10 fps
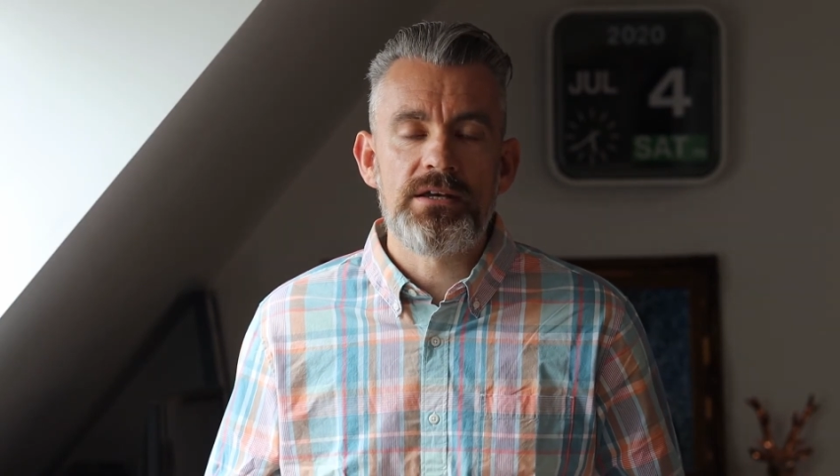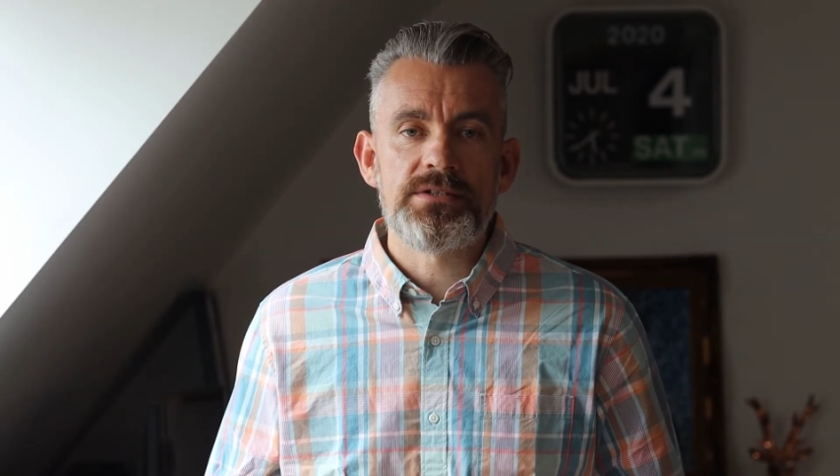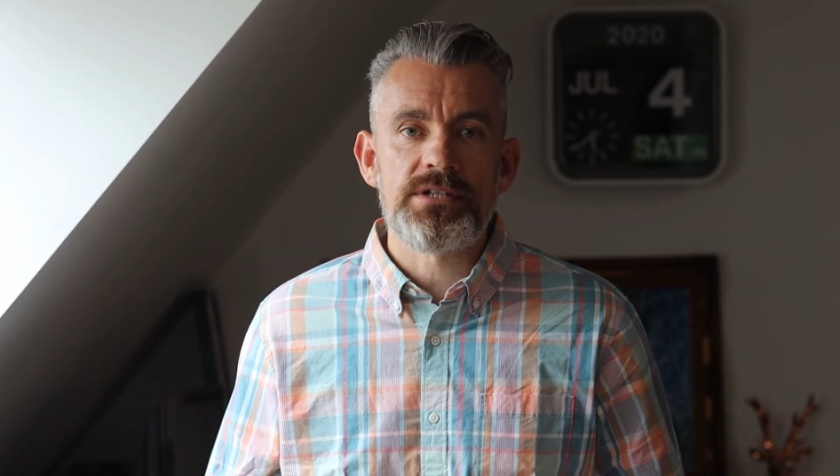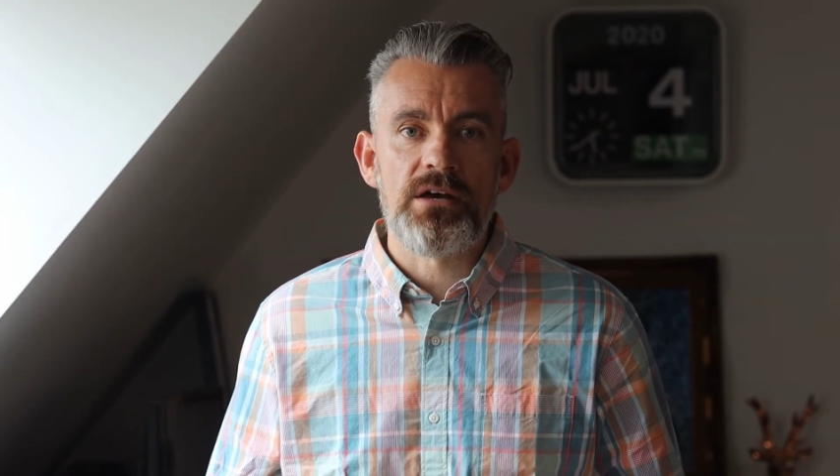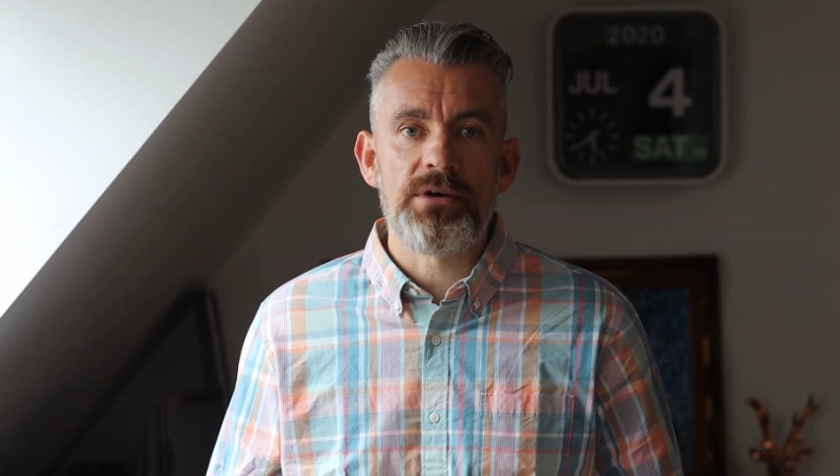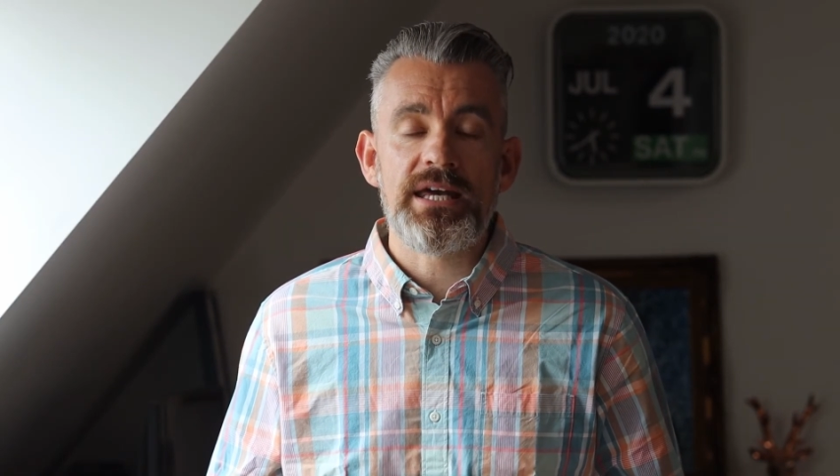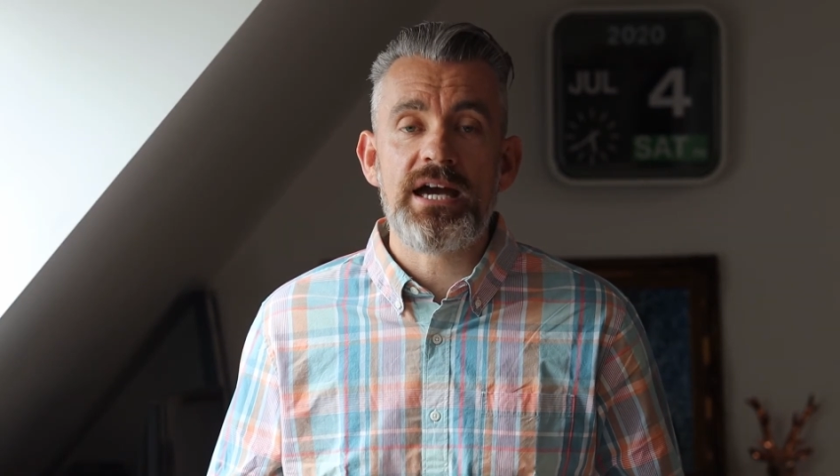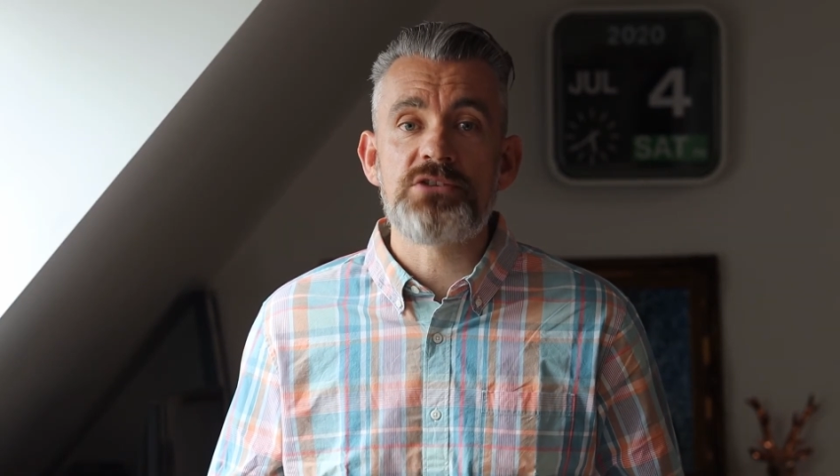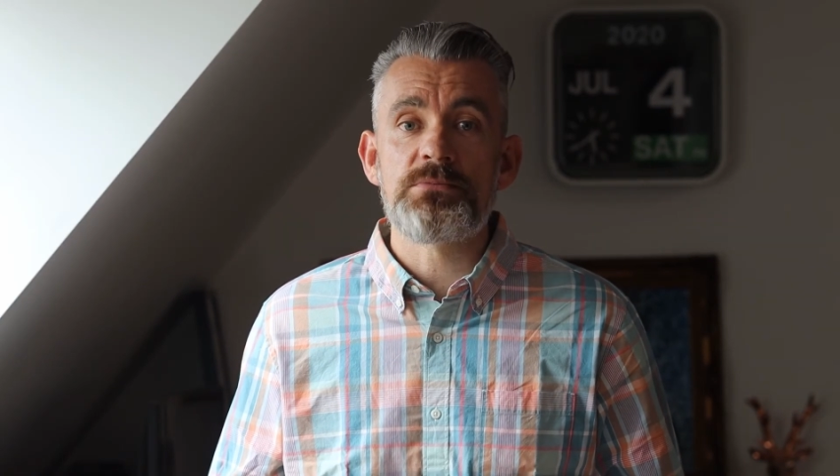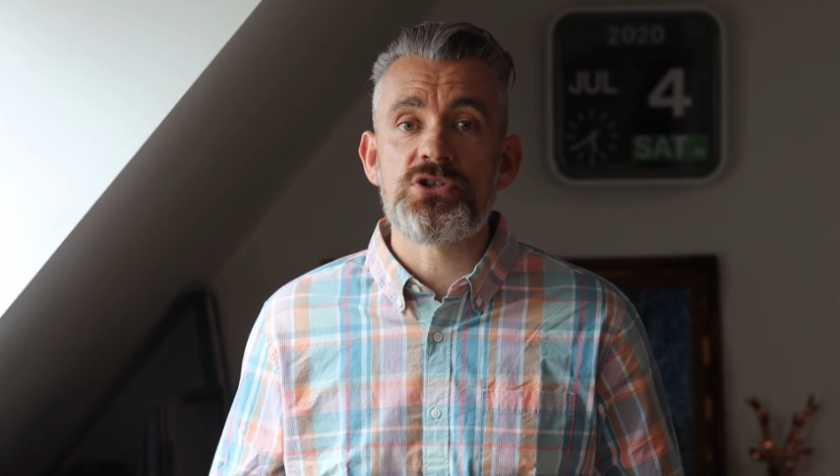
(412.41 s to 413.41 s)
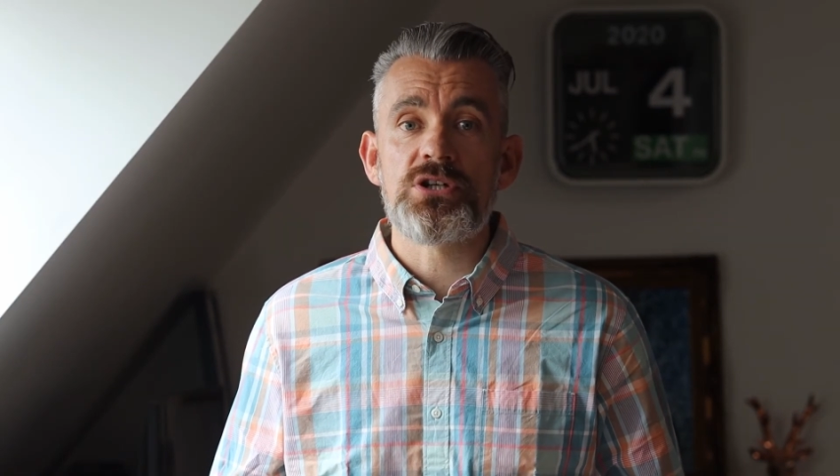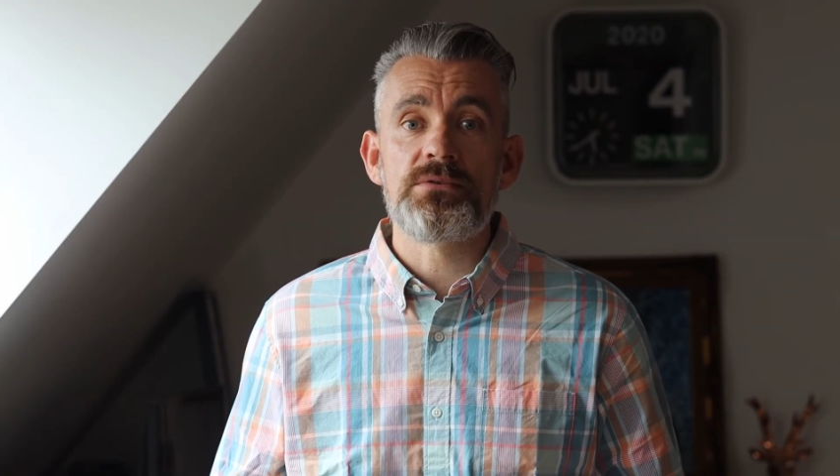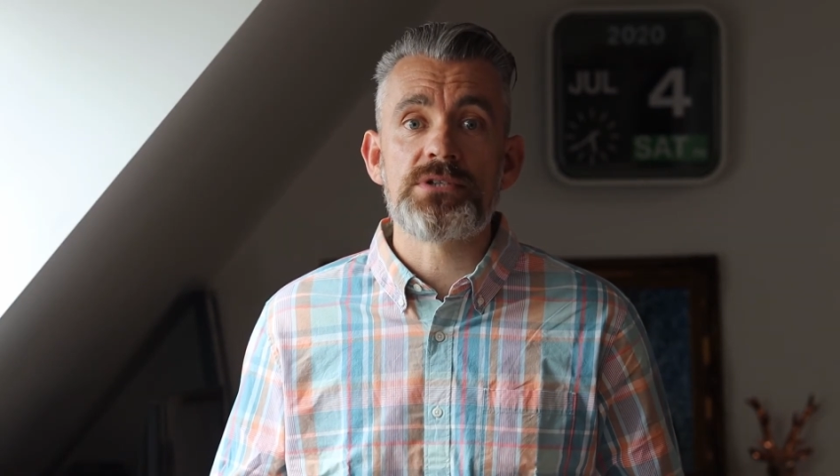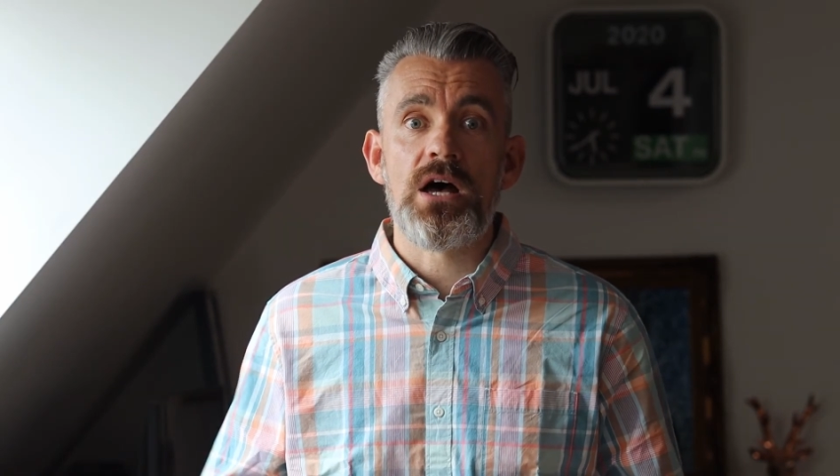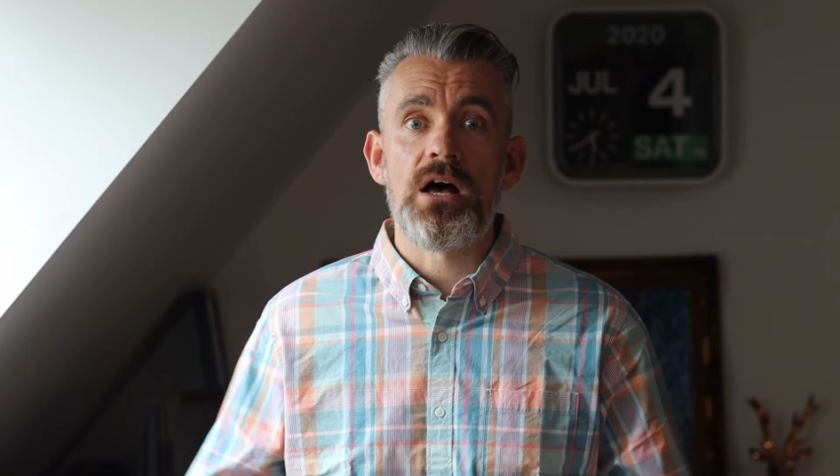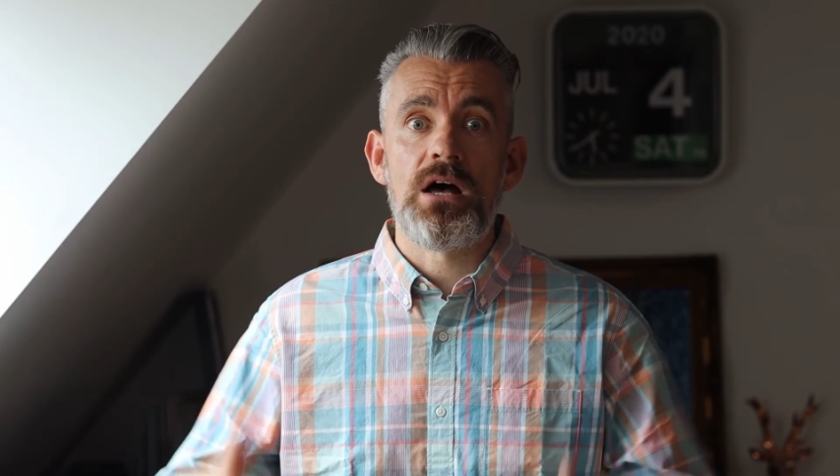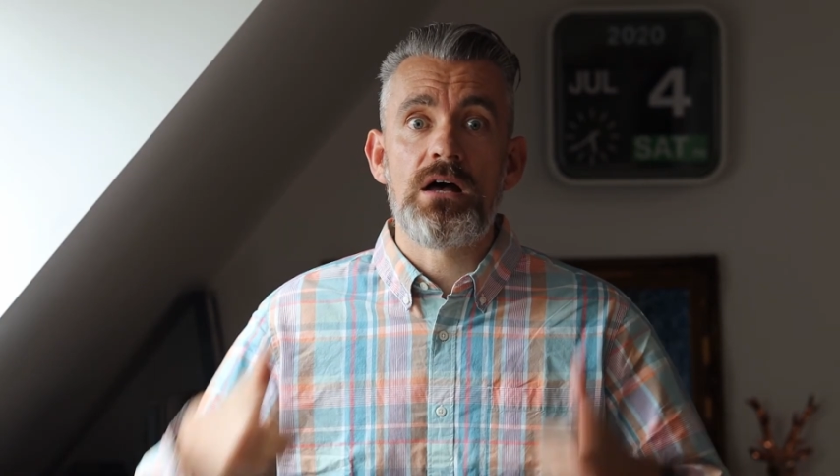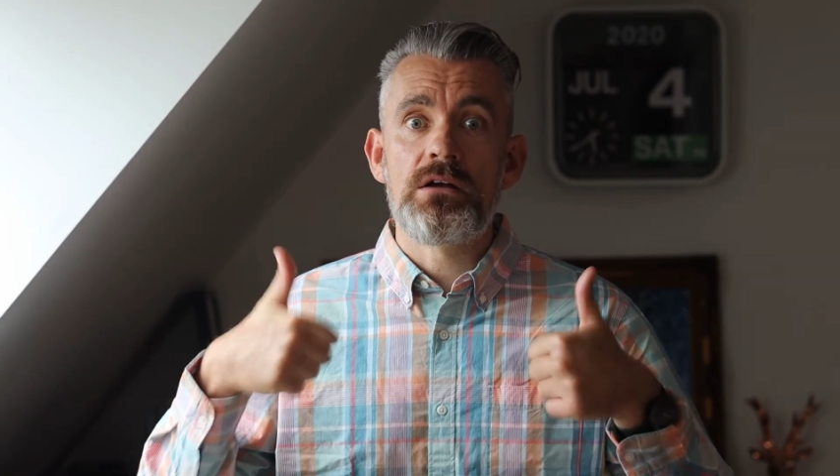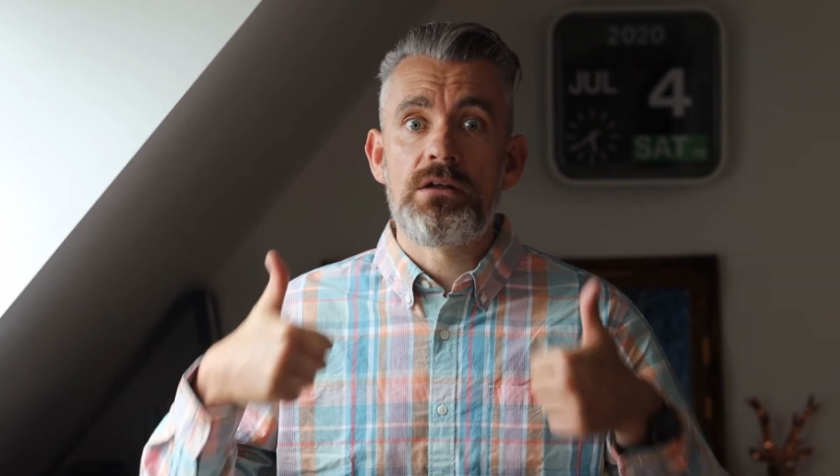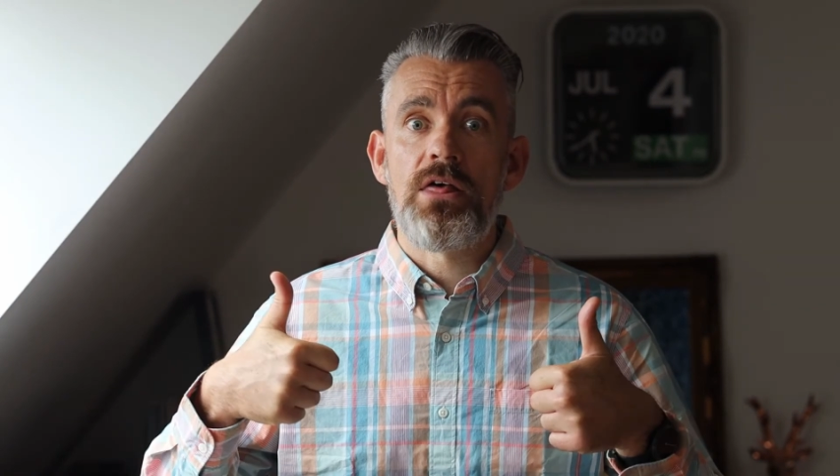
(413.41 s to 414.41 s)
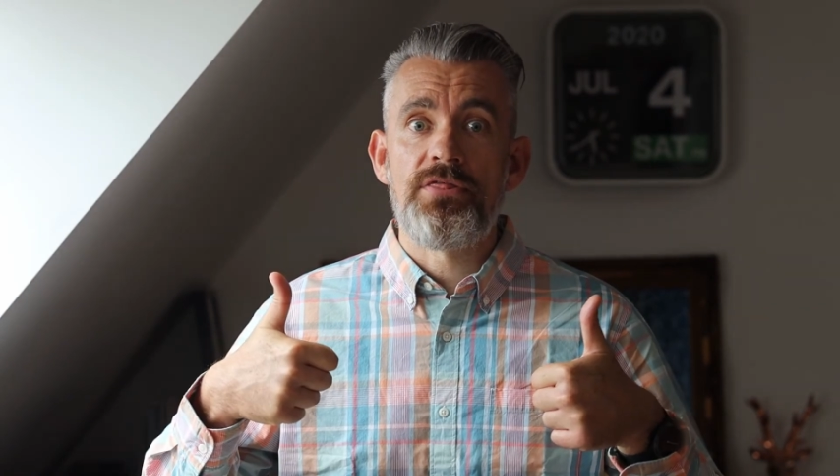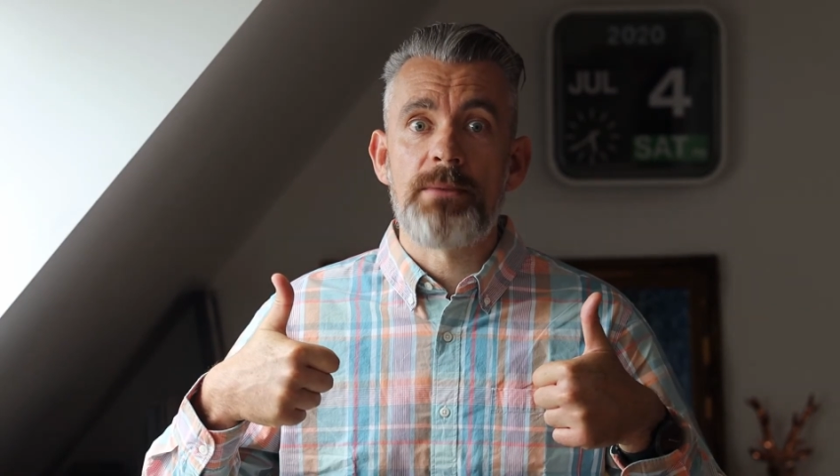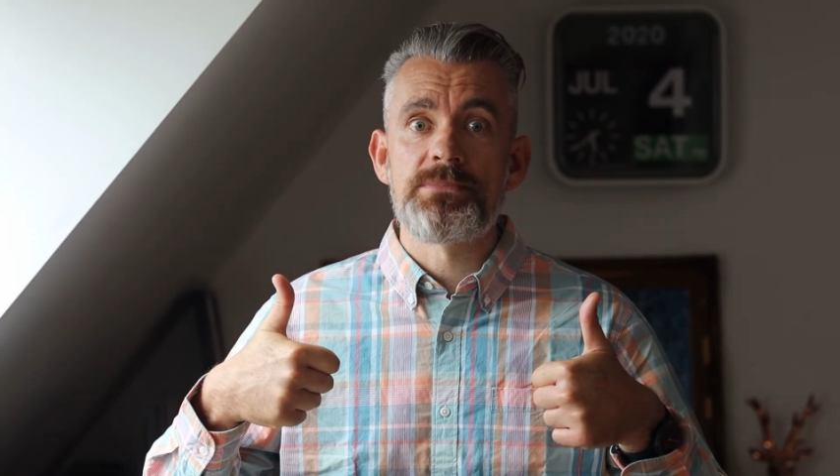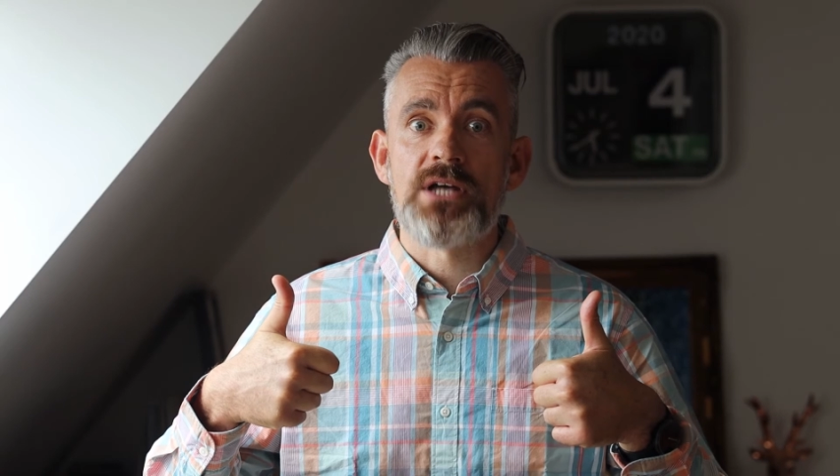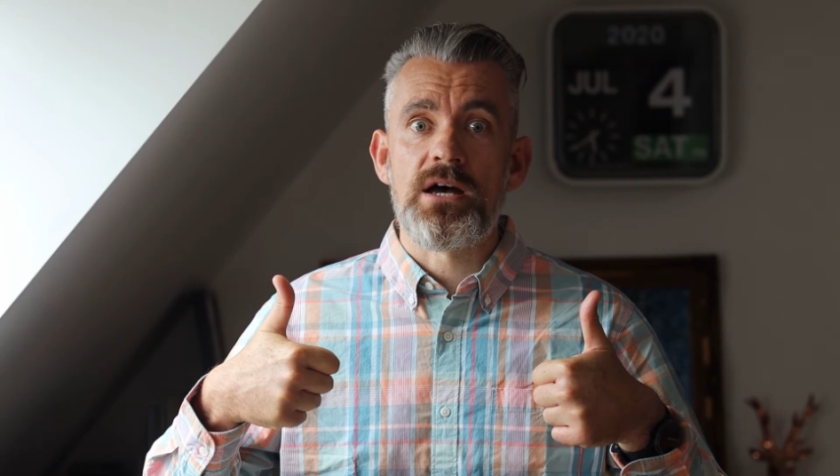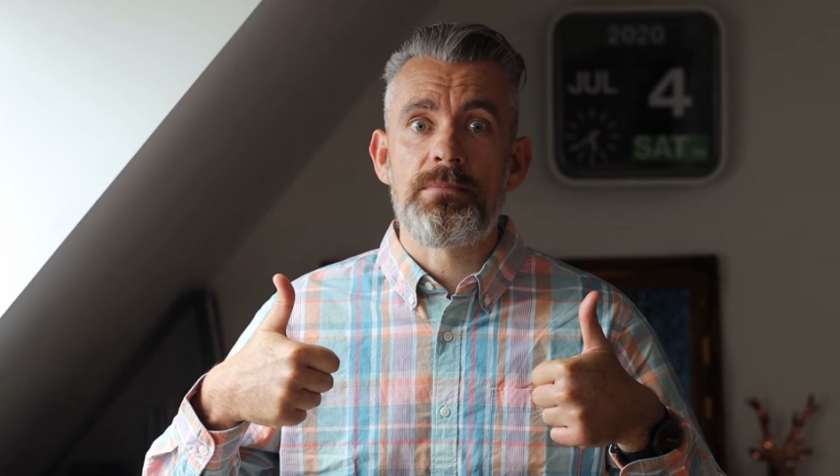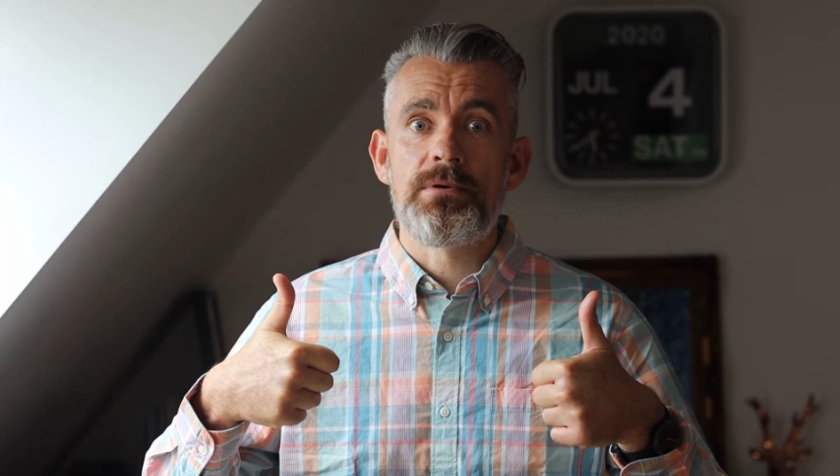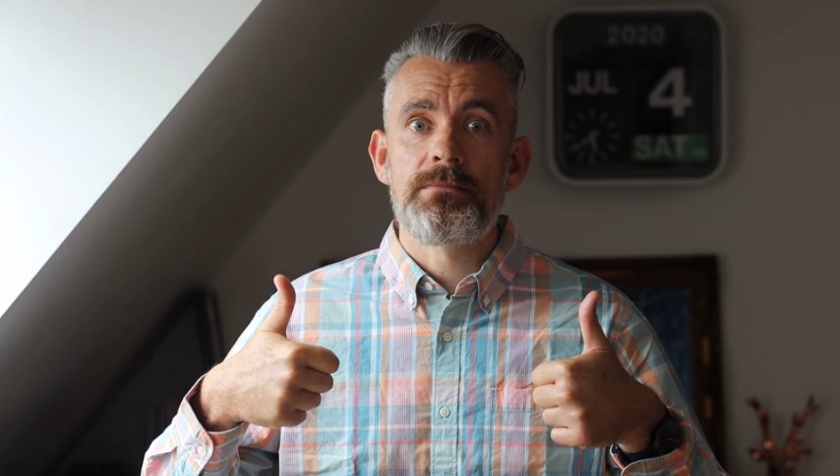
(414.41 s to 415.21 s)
So engagement shoots are thumbs up.